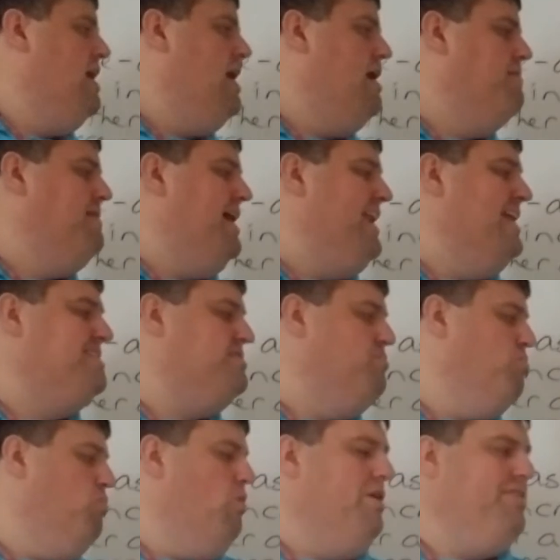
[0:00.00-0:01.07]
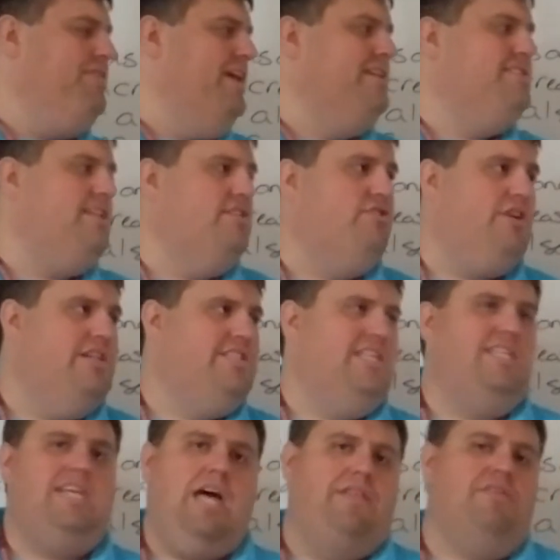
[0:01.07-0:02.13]
Um, and it's one thing's increasing,
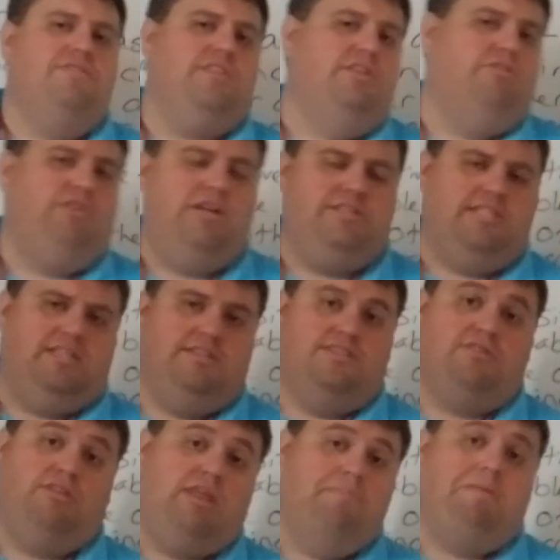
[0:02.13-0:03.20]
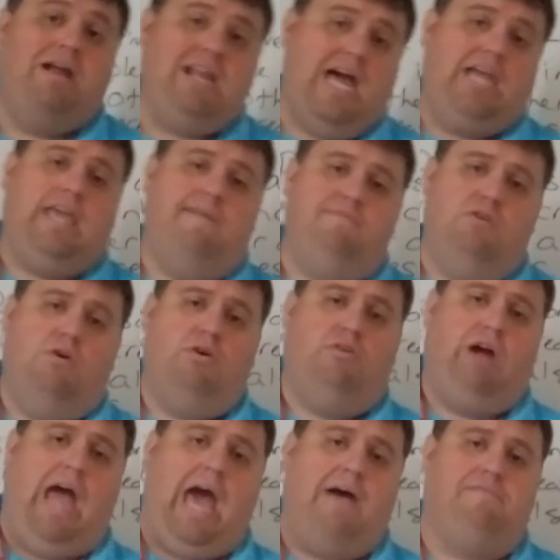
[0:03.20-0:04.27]
the other's increasing. So they might not give you a
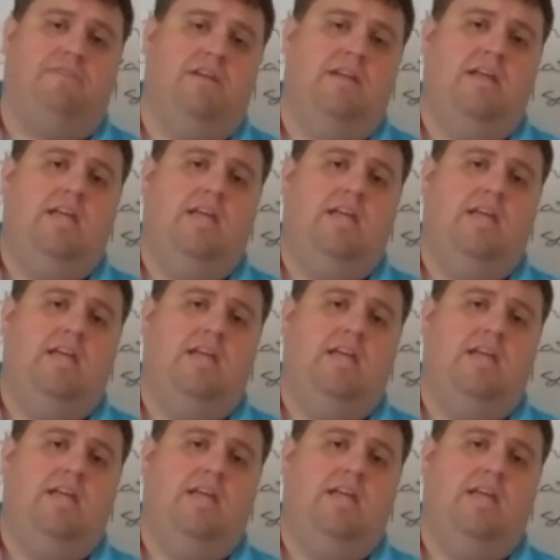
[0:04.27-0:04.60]
graph.